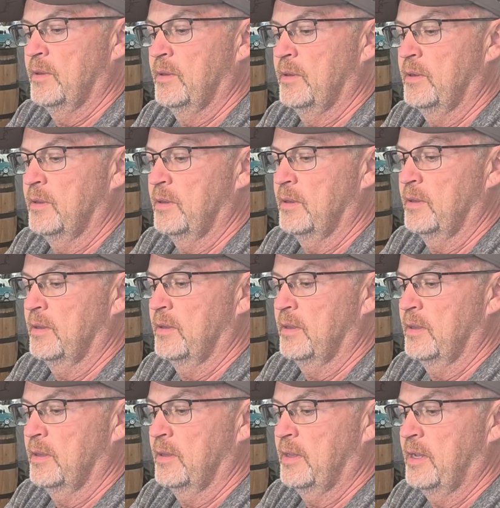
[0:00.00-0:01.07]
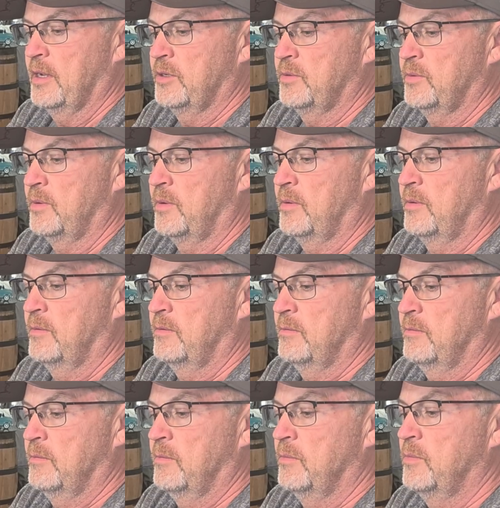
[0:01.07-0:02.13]
the actual
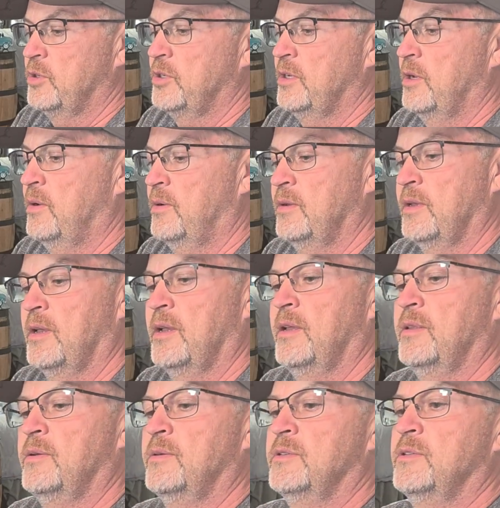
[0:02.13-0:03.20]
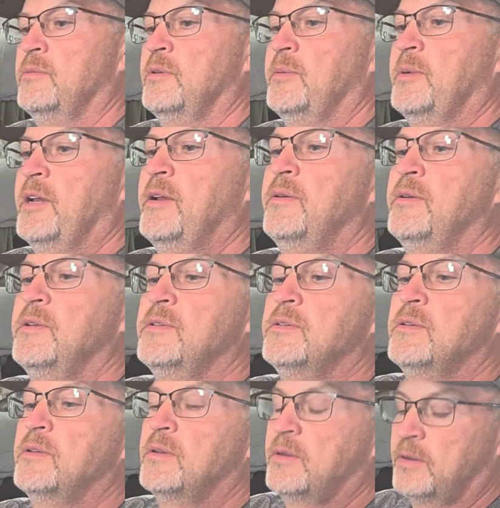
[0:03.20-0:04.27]
machine. Oh yeah, there's 3
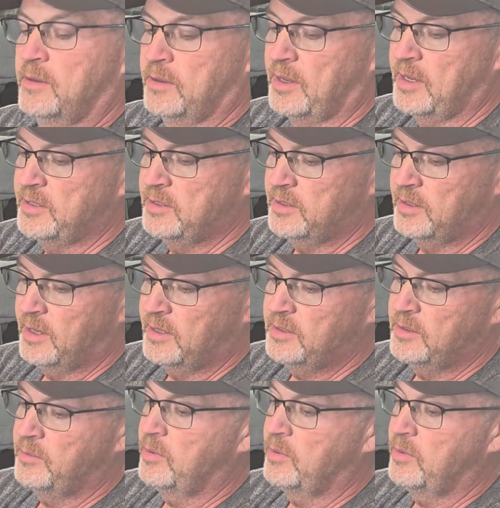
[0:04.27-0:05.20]
batteries. That's